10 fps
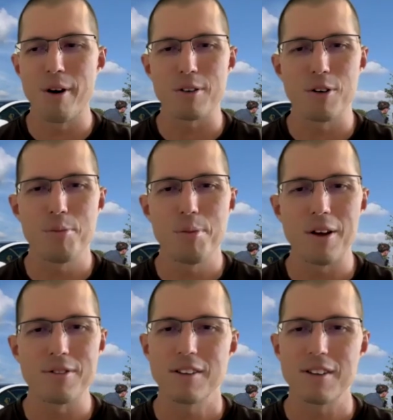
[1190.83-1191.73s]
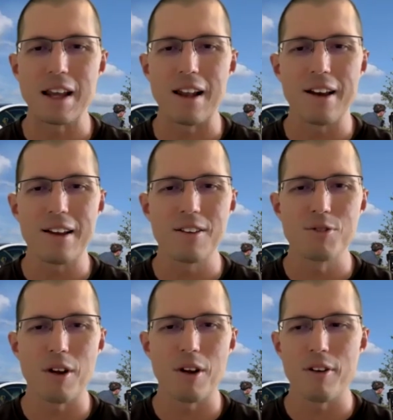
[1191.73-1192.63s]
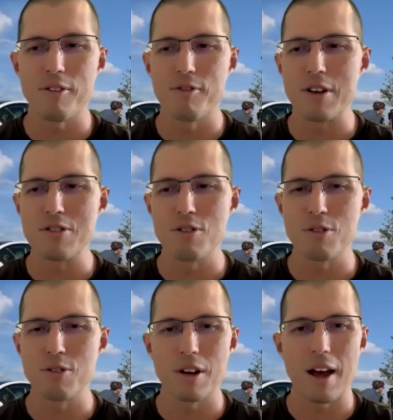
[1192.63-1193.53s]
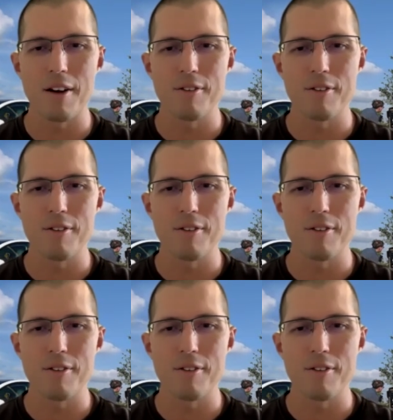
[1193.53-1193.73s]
Nobody else has anything like this with all the features you can have